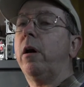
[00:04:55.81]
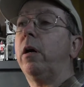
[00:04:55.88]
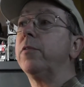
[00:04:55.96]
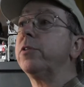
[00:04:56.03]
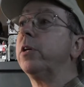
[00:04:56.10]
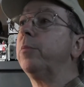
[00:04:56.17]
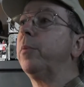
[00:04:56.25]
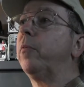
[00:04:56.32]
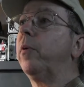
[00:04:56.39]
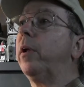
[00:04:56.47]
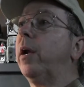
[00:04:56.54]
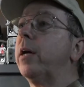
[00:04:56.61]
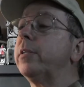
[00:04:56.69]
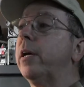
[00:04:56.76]
all of a sudden we
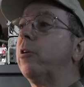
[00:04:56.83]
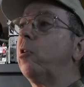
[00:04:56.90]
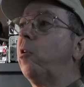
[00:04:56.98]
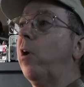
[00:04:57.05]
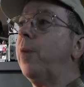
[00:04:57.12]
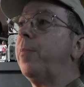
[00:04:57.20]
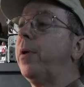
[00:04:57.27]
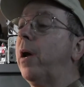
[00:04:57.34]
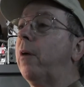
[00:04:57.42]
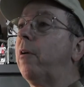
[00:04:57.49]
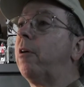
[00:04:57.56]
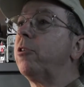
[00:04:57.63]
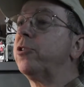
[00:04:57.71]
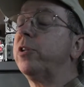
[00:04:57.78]
realized how crappy
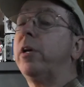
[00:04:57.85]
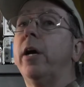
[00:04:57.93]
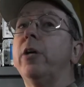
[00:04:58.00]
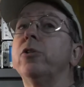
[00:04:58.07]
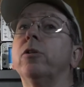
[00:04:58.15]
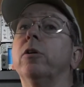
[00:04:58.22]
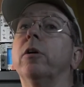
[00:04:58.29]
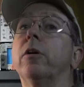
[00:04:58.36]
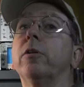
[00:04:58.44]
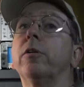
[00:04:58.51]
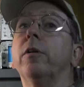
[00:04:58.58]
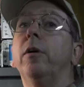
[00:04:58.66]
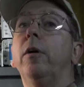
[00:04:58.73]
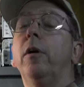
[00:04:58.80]
our RCAs looked.